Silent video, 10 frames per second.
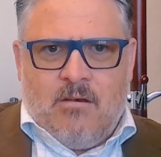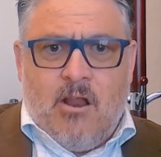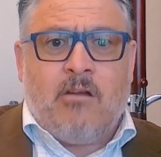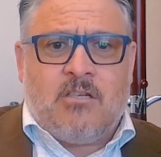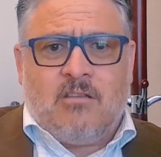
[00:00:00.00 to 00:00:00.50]

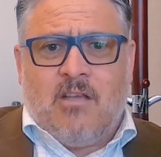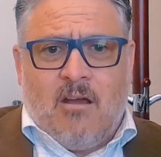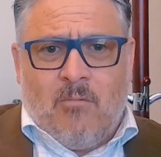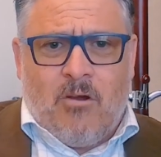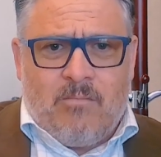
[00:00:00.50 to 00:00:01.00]
Noting,
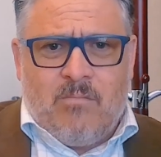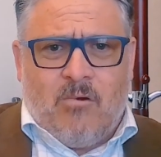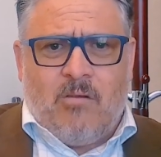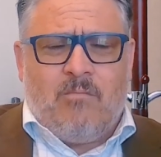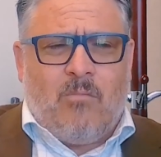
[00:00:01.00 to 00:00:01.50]

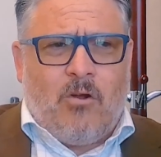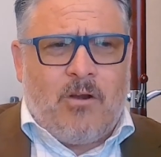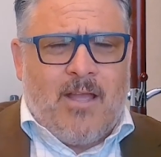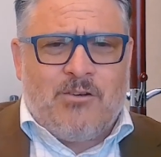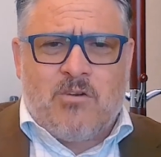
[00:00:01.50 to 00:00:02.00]
my
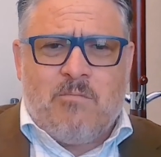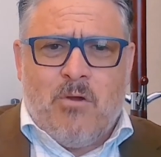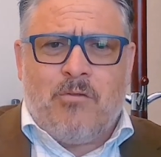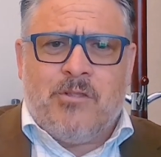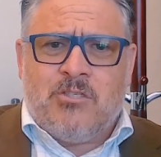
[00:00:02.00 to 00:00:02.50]
country of
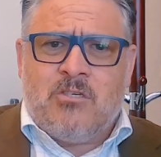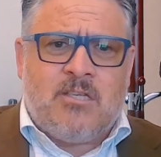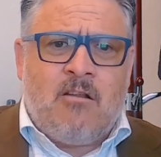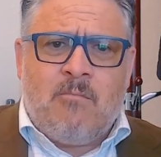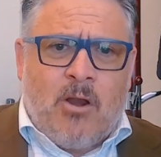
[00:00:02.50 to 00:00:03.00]
birth is New
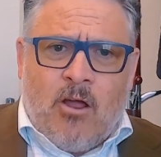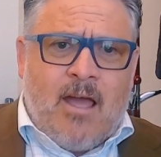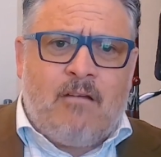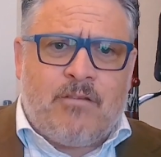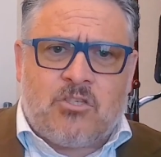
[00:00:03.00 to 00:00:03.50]
Zealand, but I
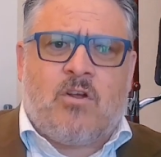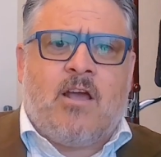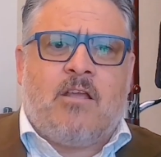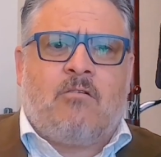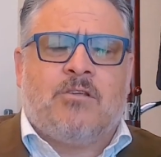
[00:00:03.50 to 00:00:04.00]
love
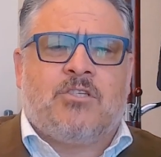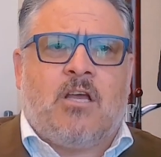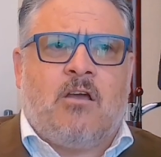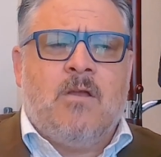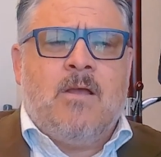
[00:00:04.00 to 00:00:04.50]
Australia, right?
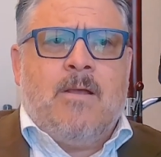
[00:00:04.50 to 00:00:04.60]
So.